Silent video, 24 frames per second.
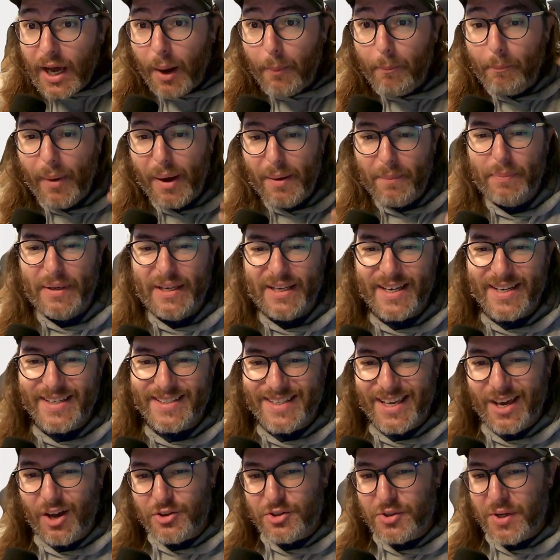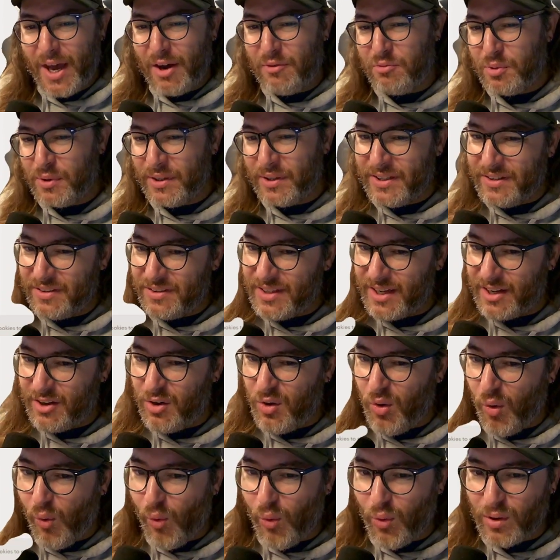But because they also have really thick
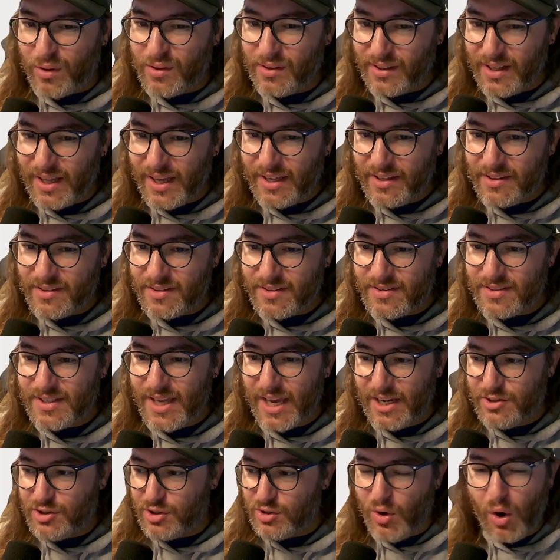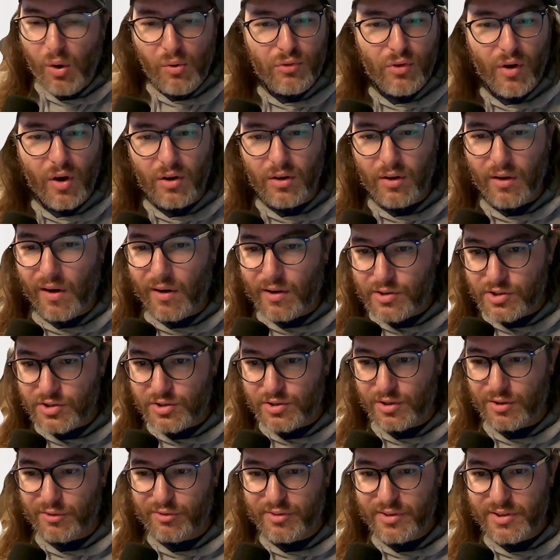chord lengths and just overall large
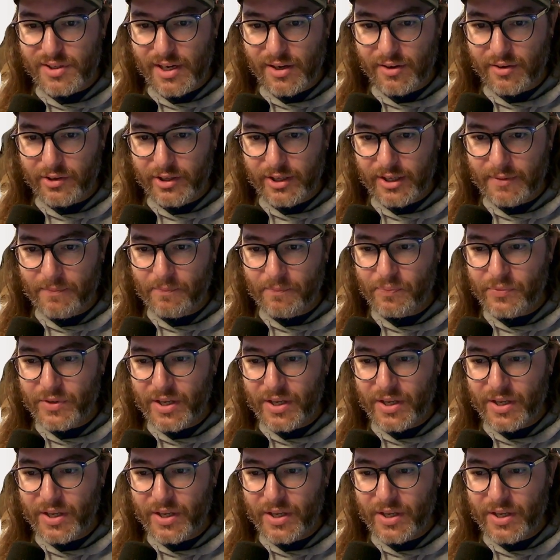surface area,